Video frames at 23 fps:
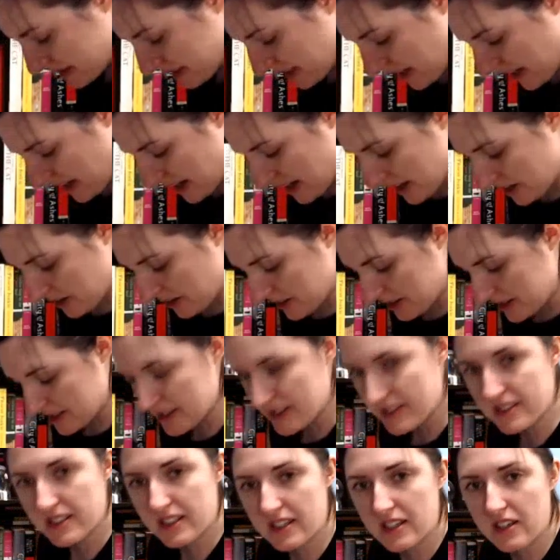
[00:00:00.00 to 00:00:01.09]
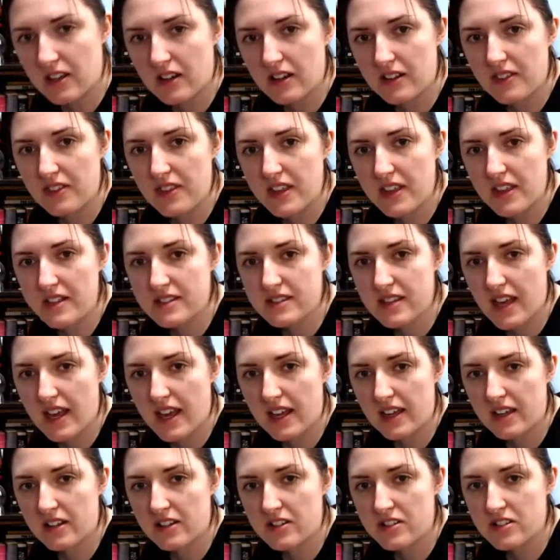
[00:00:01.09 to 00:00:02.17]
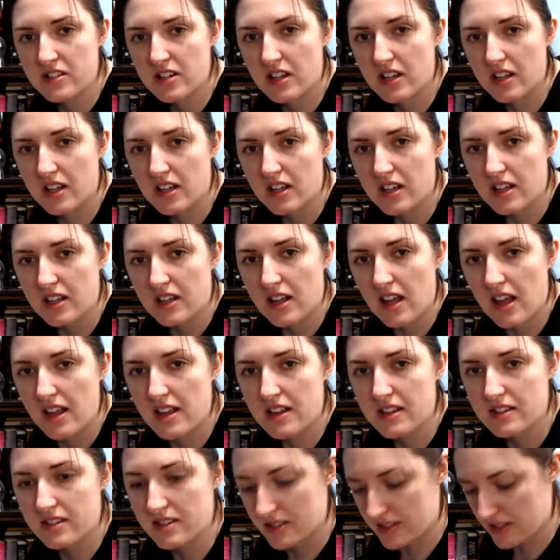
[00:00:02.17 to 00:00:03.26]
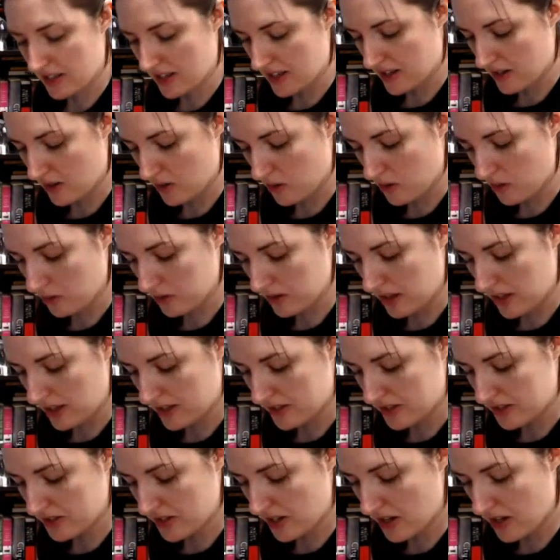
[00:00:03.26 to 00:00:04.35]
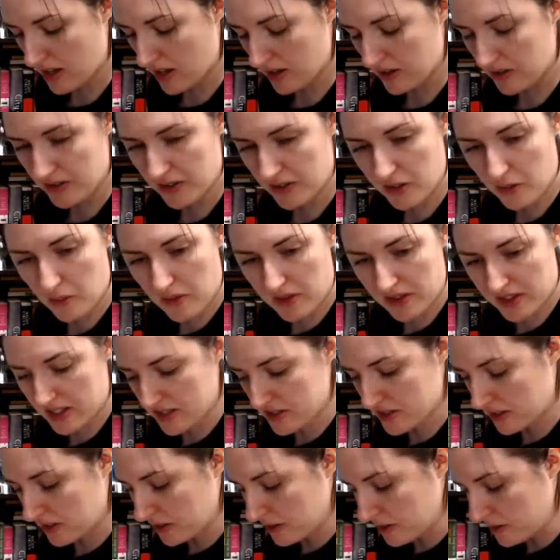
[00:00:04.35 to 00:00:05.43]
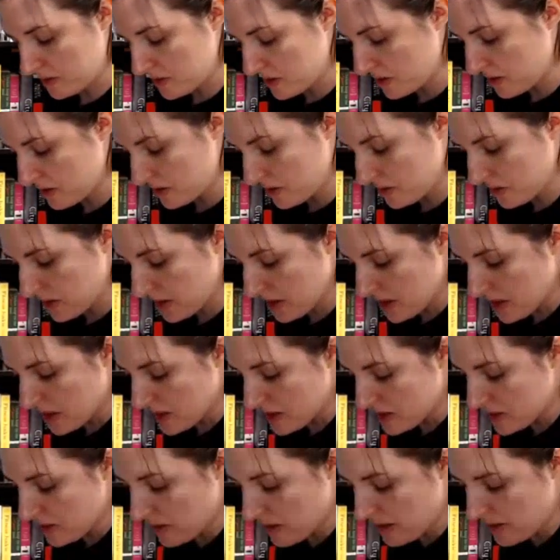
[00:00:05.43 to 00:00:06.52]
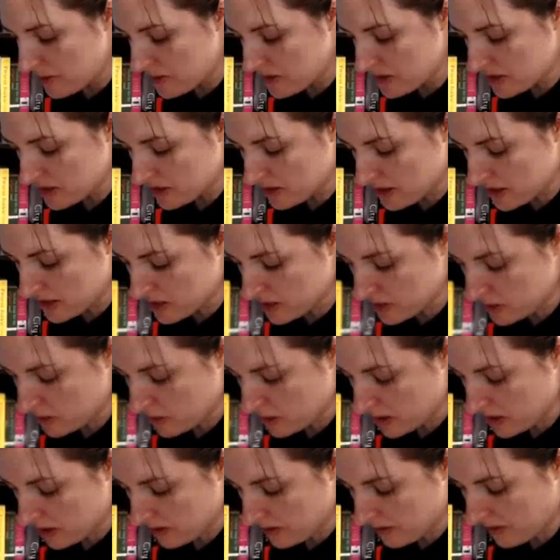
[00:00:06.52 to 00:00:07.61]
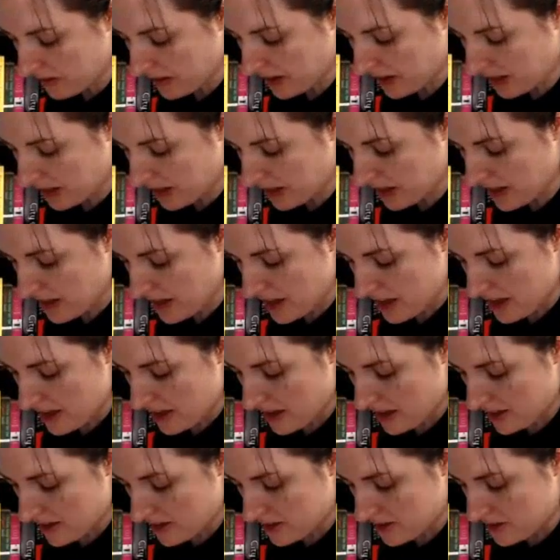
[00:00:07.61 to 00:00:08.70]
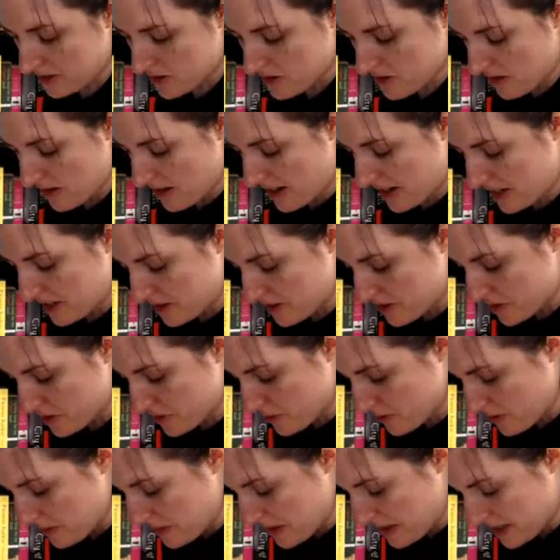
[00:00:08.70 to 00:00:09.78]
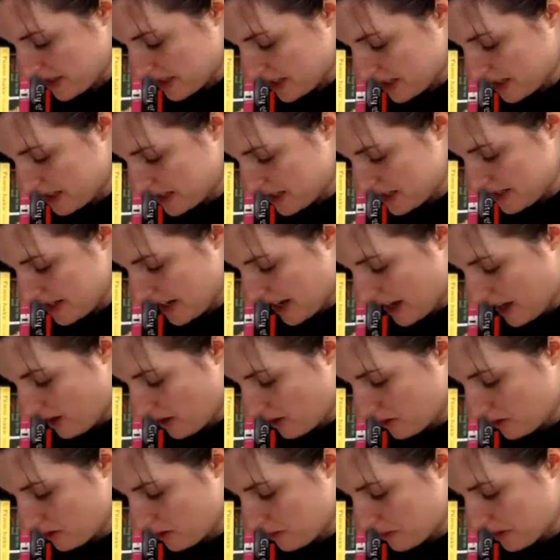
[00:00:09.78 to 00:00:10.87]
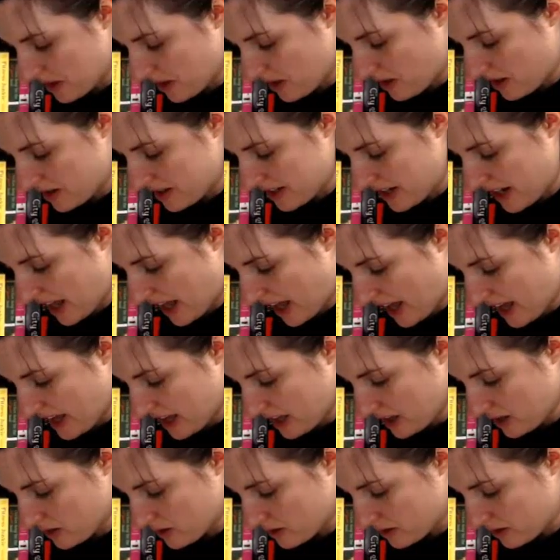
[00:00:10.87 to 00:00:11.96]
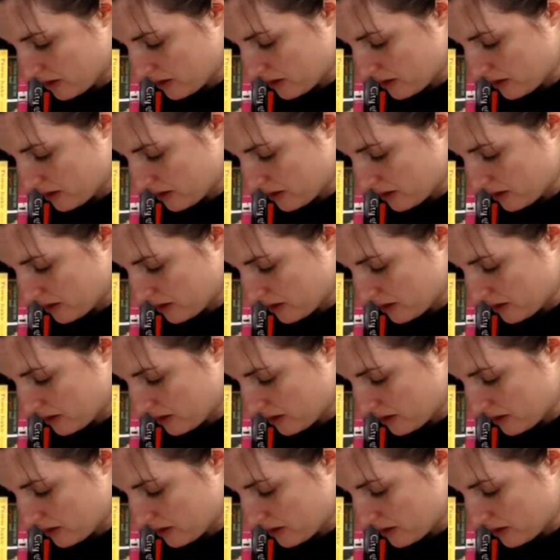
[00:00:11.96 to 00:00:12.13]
guy, you can see on this edge, is a whole lot taller than the one that it's glued to. So I'm just going to sort of try and trim it down, but on an angle a